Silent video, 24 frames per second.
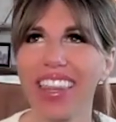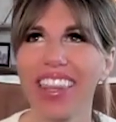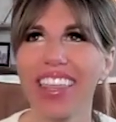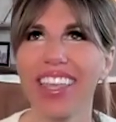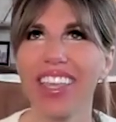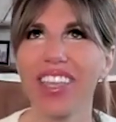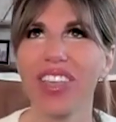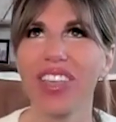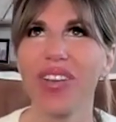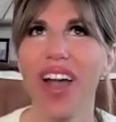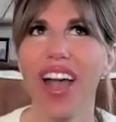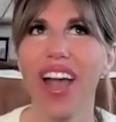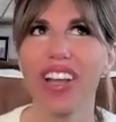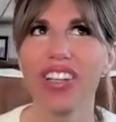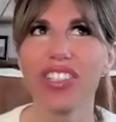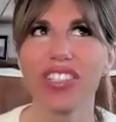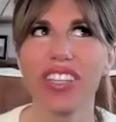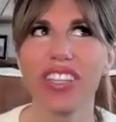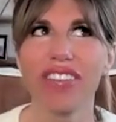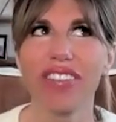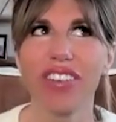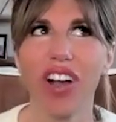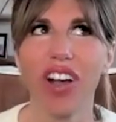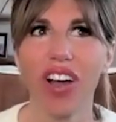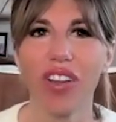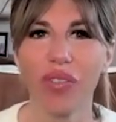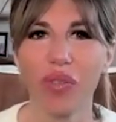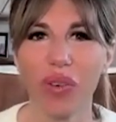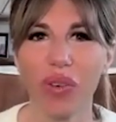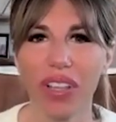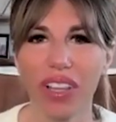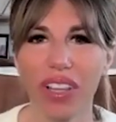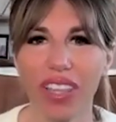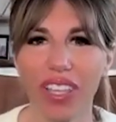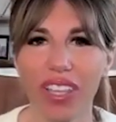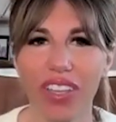that you actually gotten
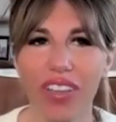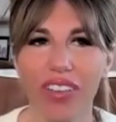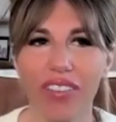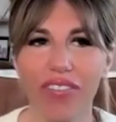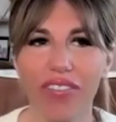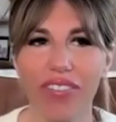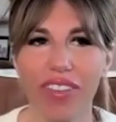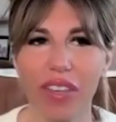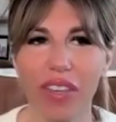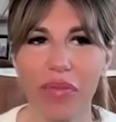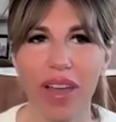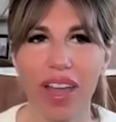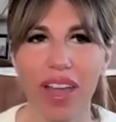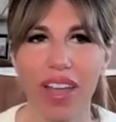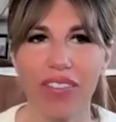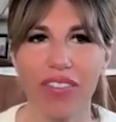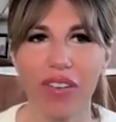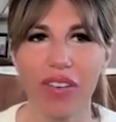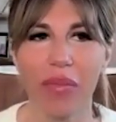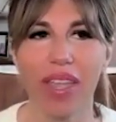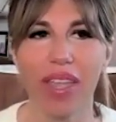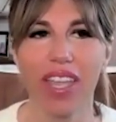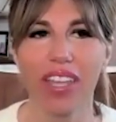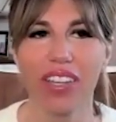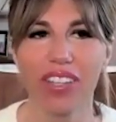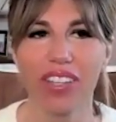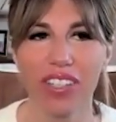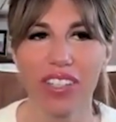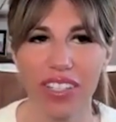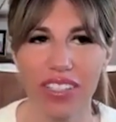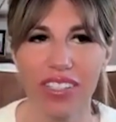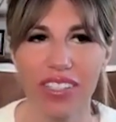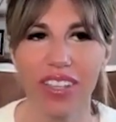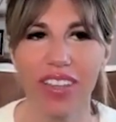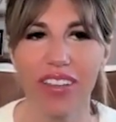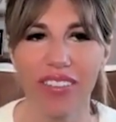really good feedback from
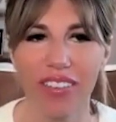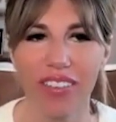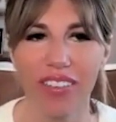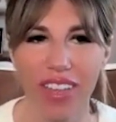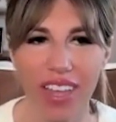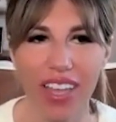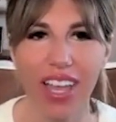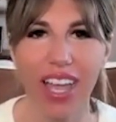agents of